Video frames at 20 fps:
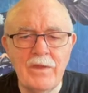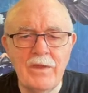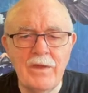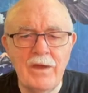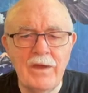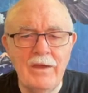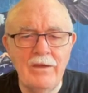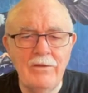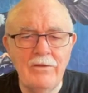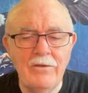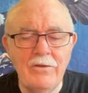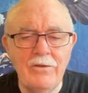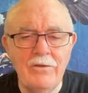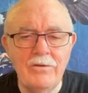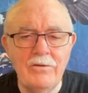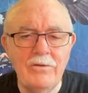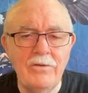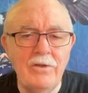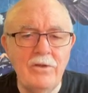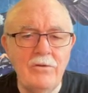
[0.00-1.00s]
don't
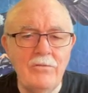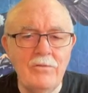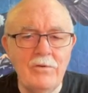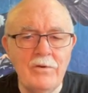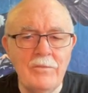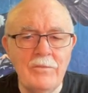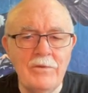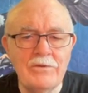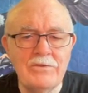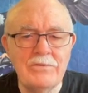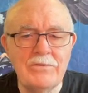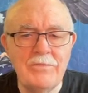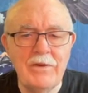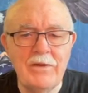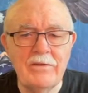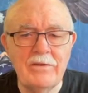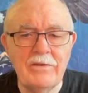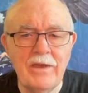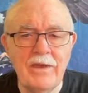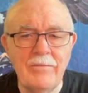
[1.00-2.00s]
know very much
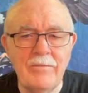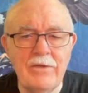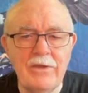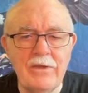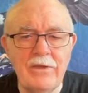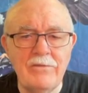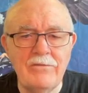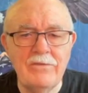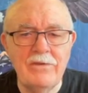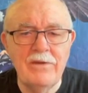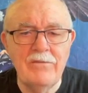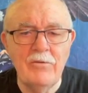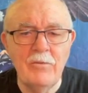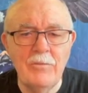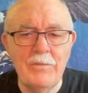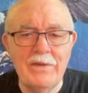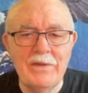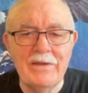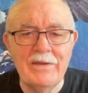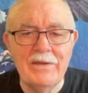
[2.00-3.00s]
about gaming. I've never
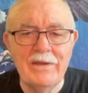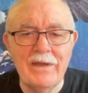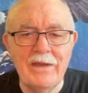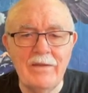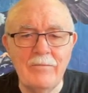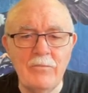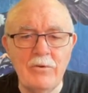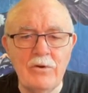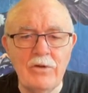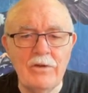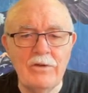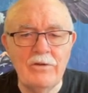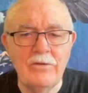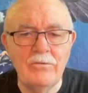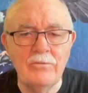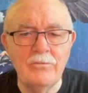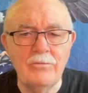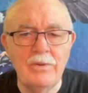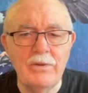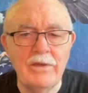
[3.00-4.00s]
been a gamer. I
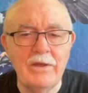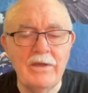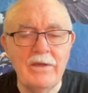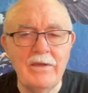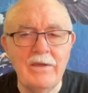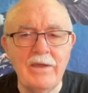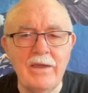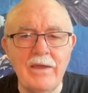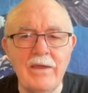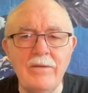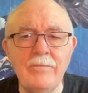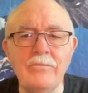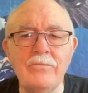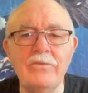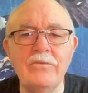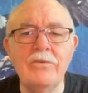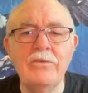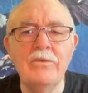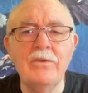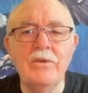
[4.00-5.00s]
don't play
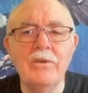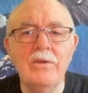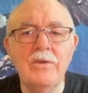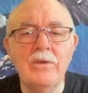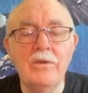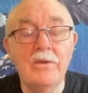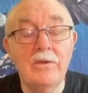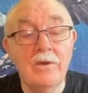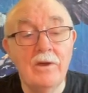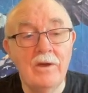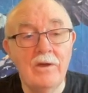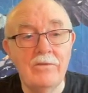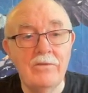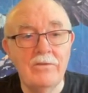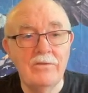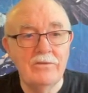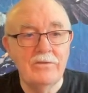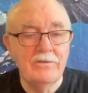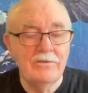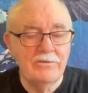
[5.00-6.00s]
games
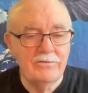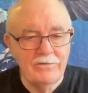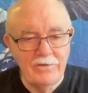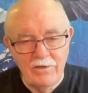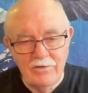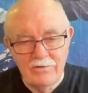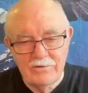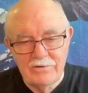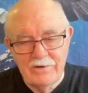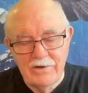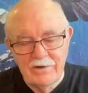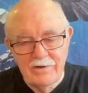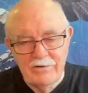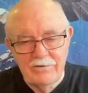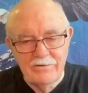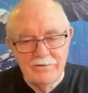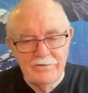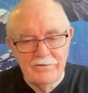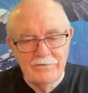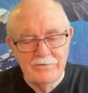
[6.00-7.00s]
other than
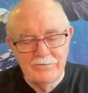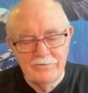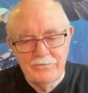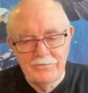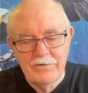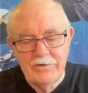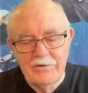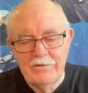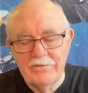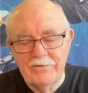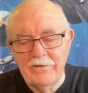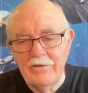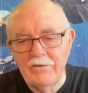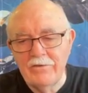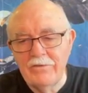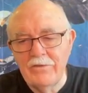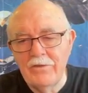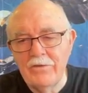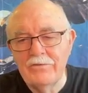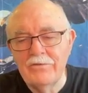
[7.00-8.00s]
solitaire and free cell
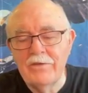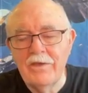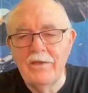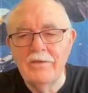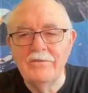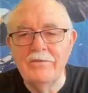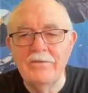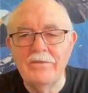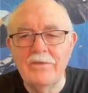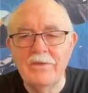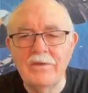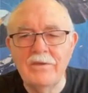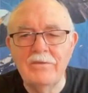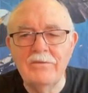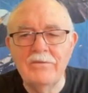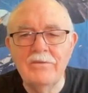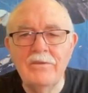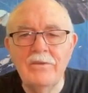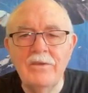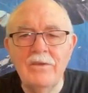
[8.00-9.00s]
and those kinds of
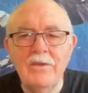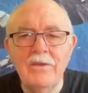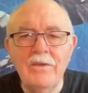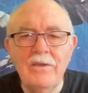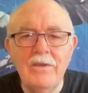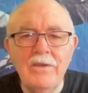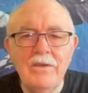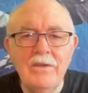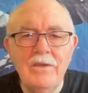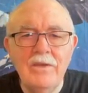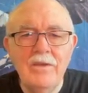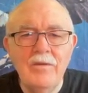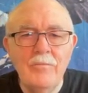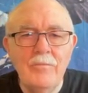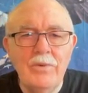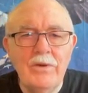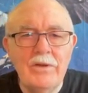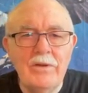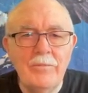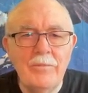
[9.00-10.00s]
things.
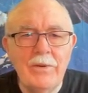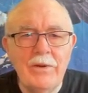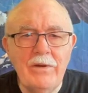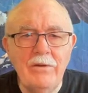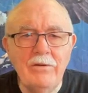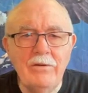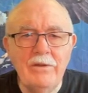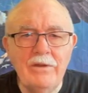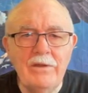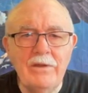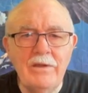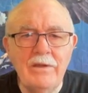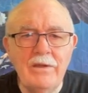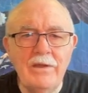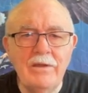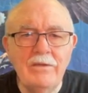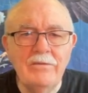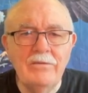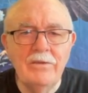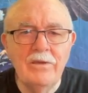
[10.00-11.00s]
But apparently
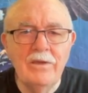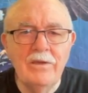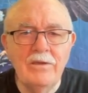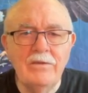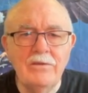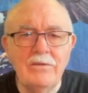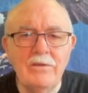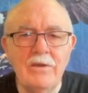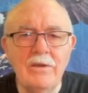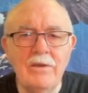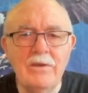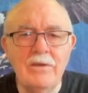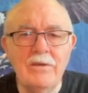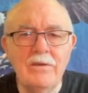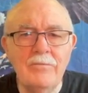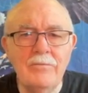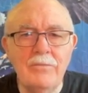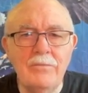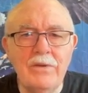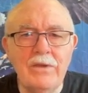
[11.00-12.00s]
it's a
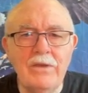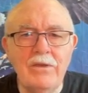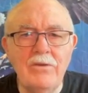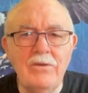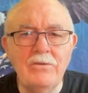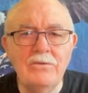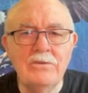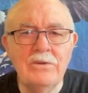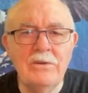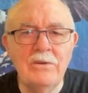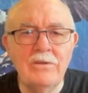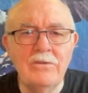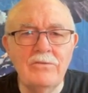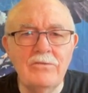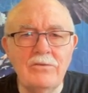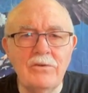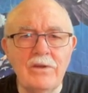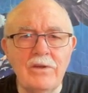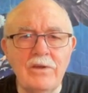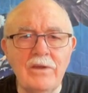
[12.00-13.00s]
big, huge
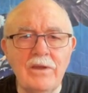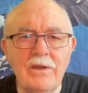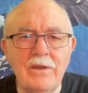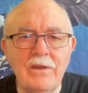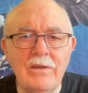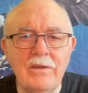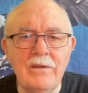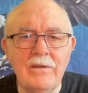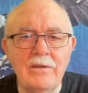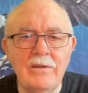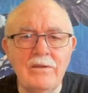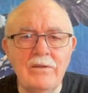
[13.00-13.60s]
industry, and